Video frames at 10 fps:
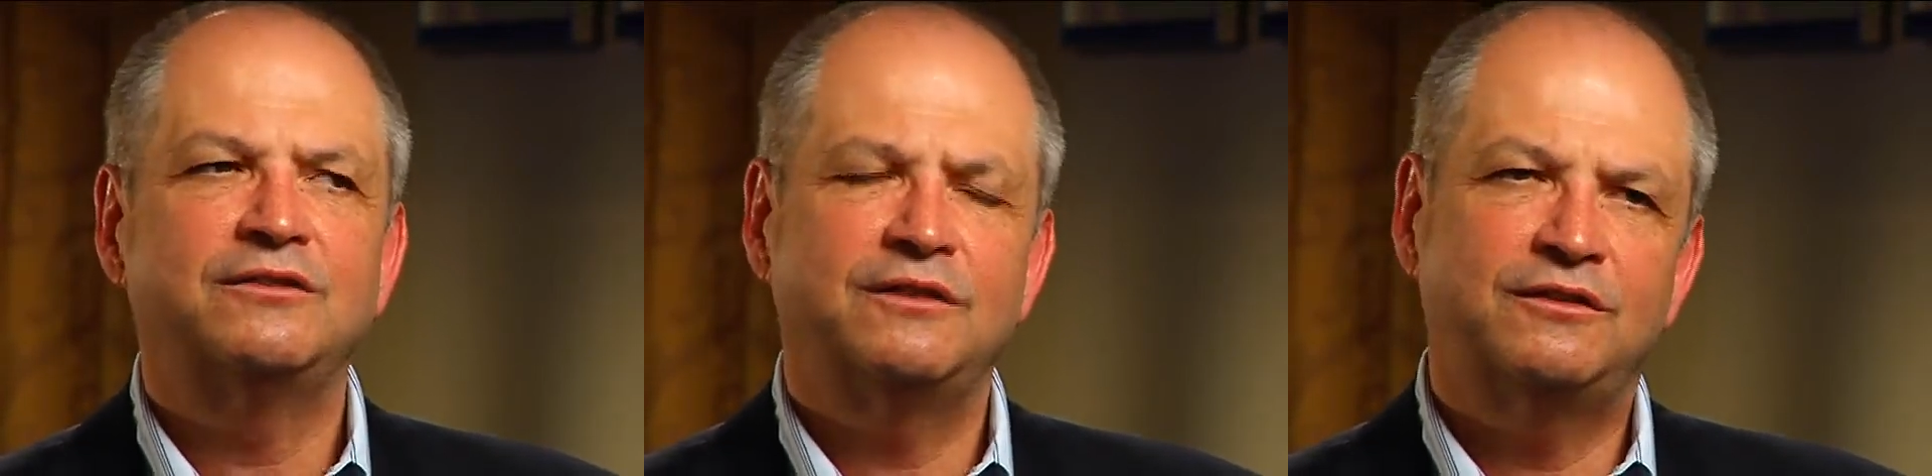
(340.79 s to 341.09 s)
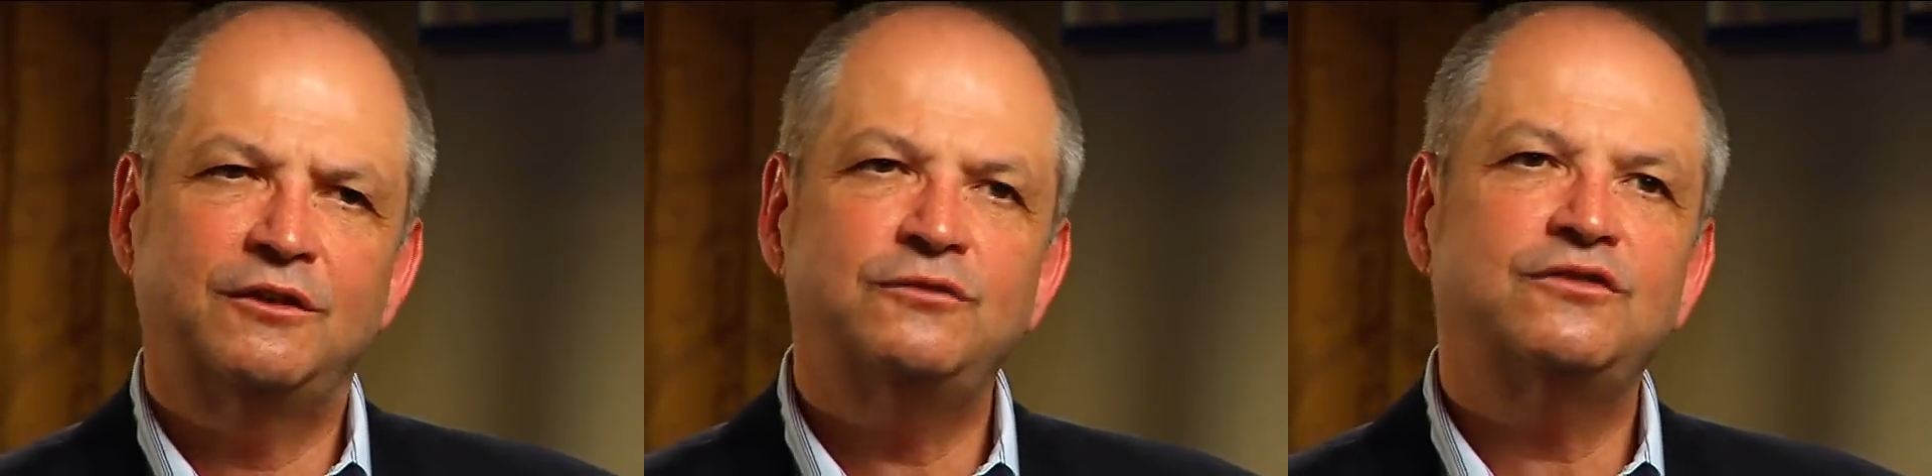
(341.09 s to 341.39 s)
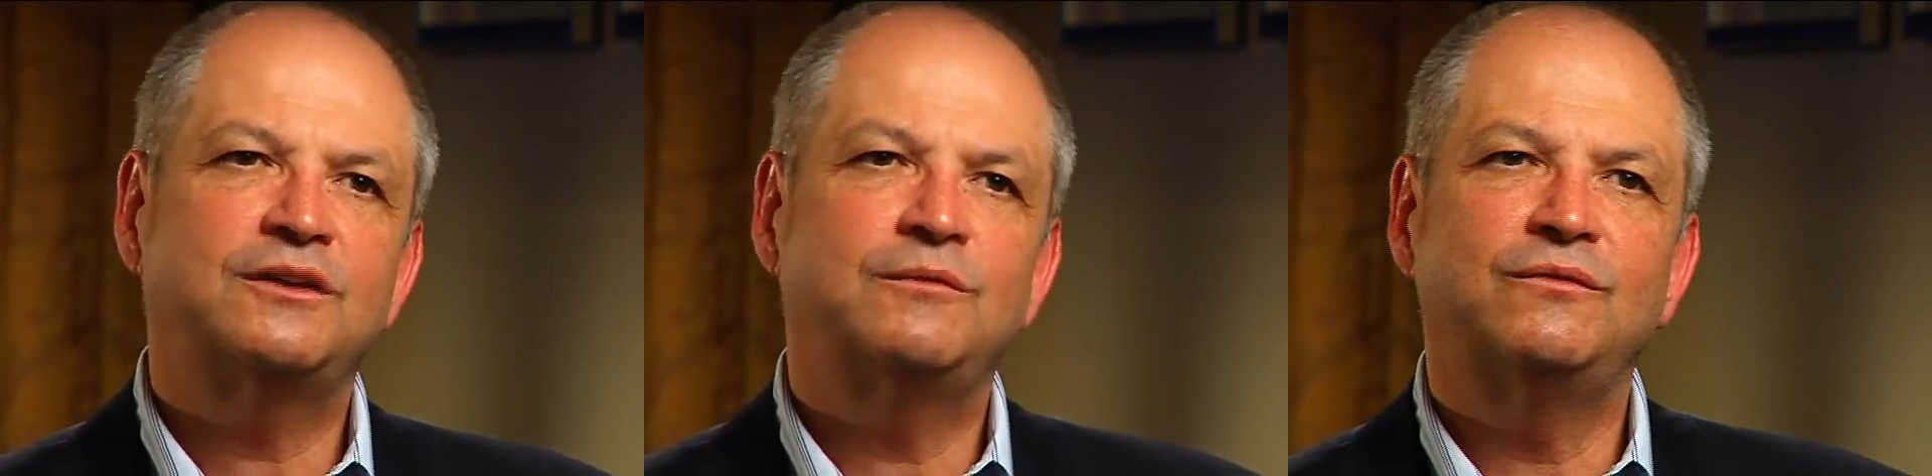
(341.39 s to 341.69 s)
So those
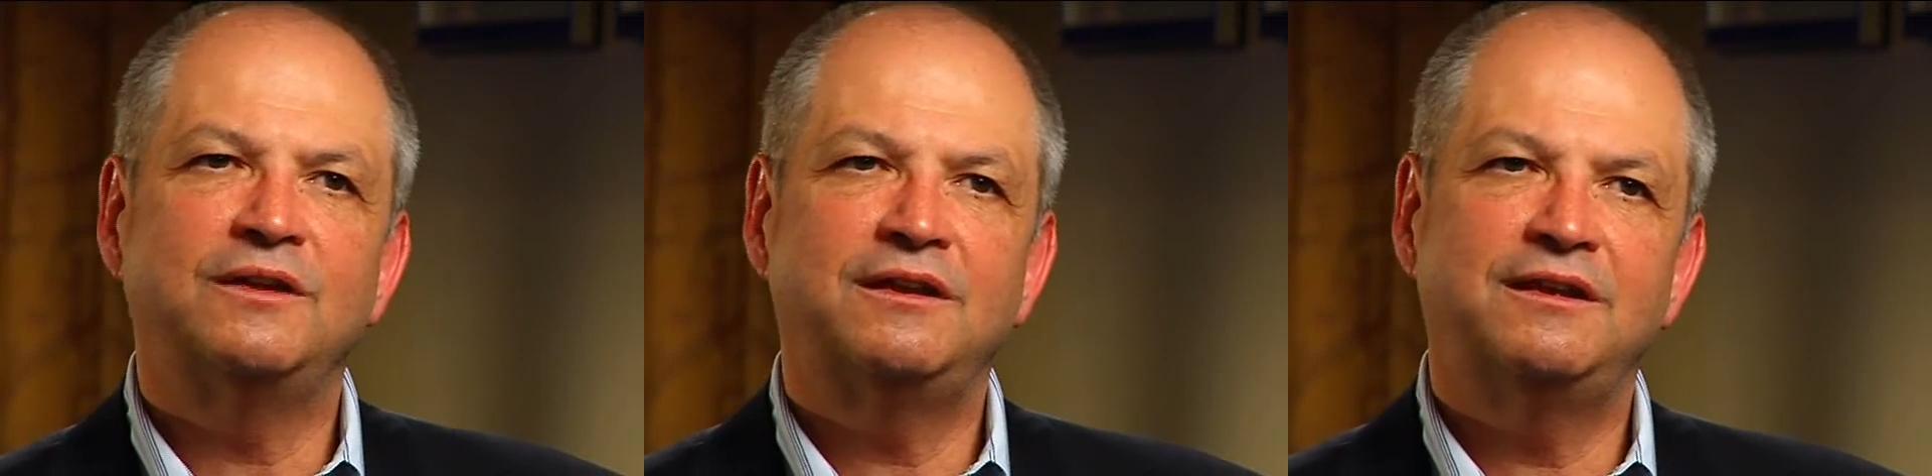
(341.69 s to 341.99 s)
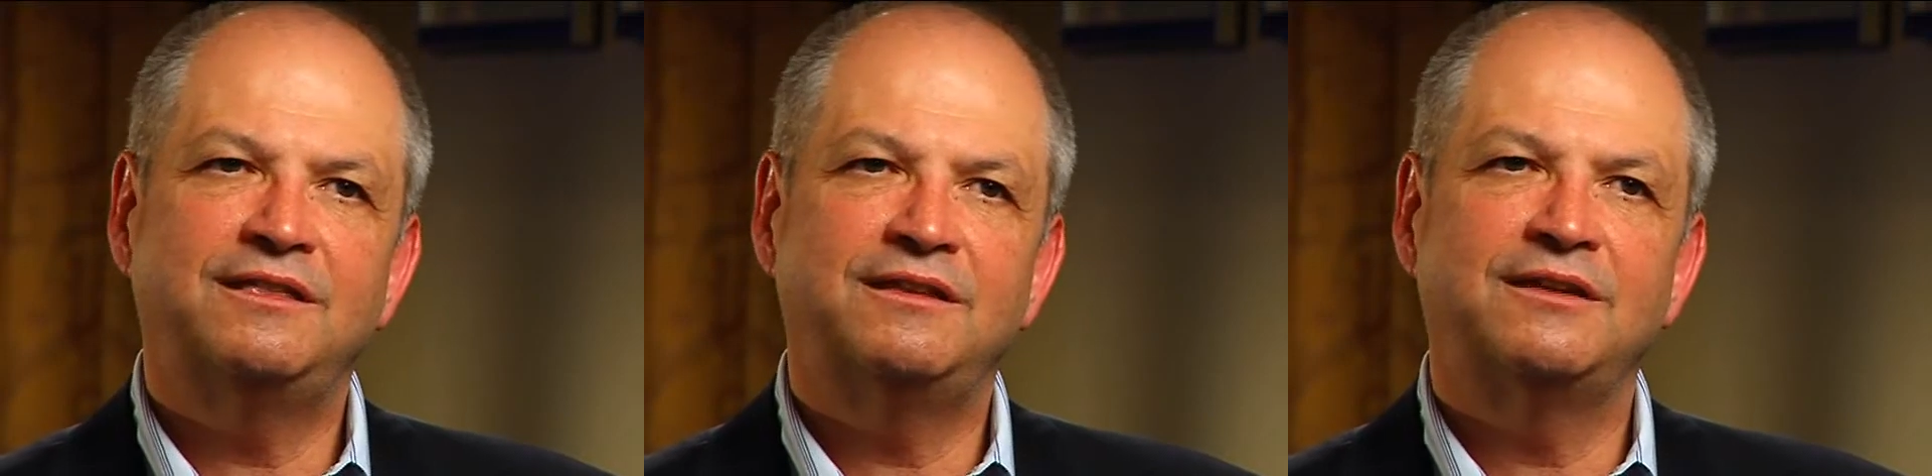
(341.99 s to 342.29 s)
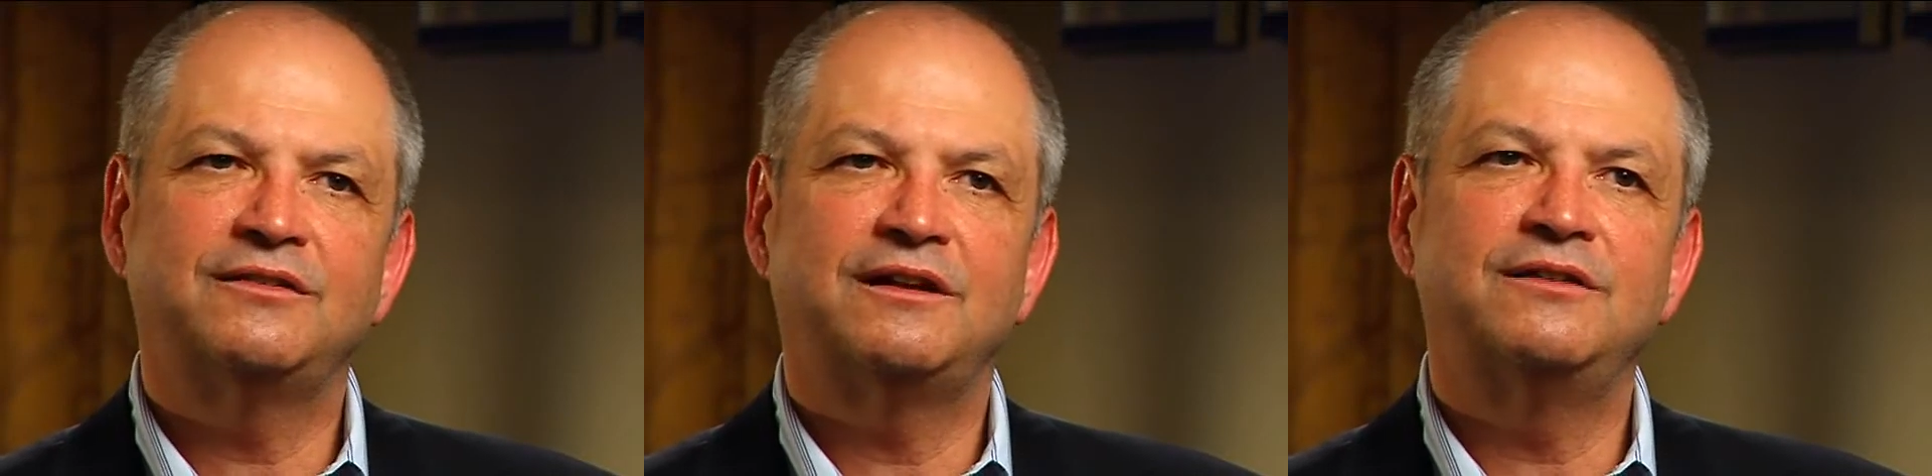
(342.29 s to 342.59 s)
are some of the key
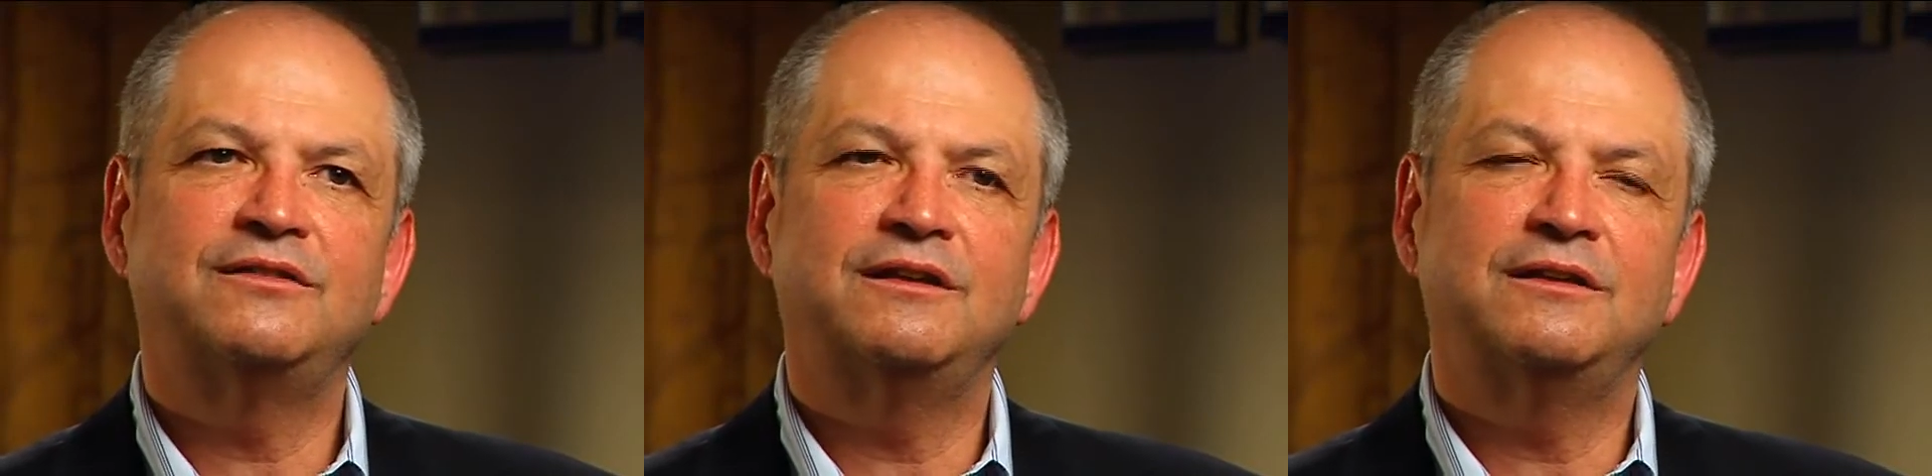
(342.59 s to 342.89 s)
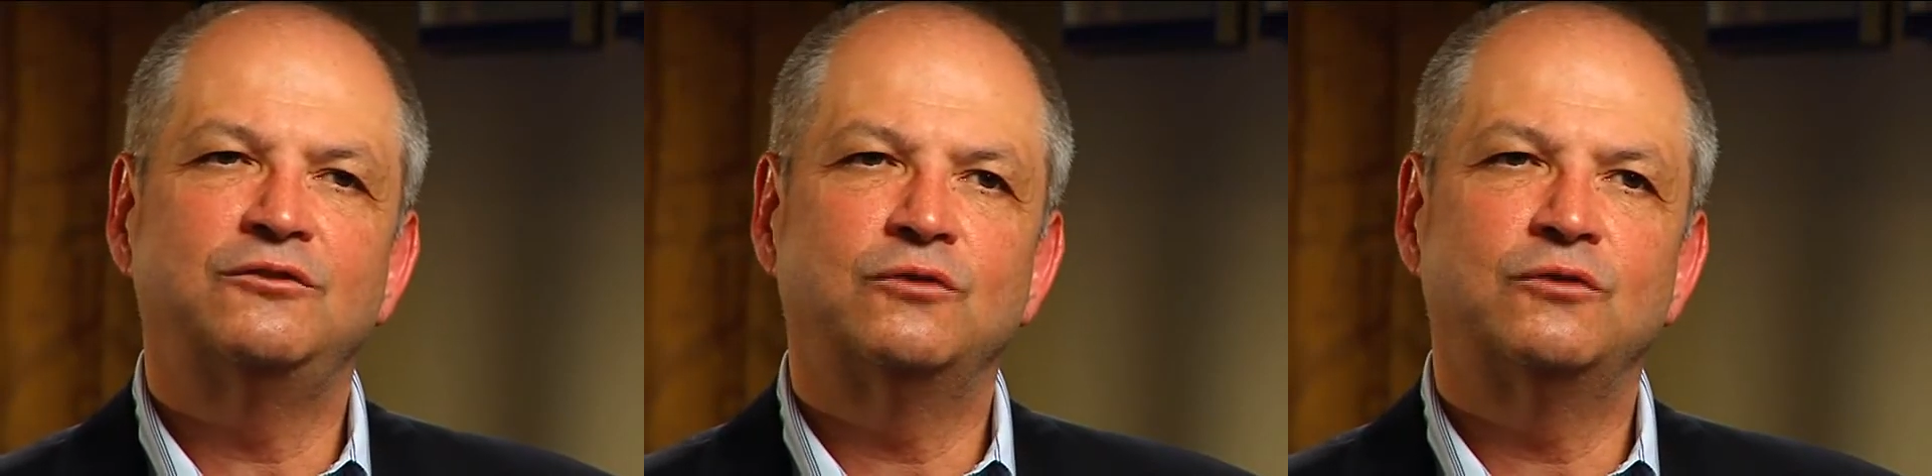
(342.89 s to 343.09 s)
things that I see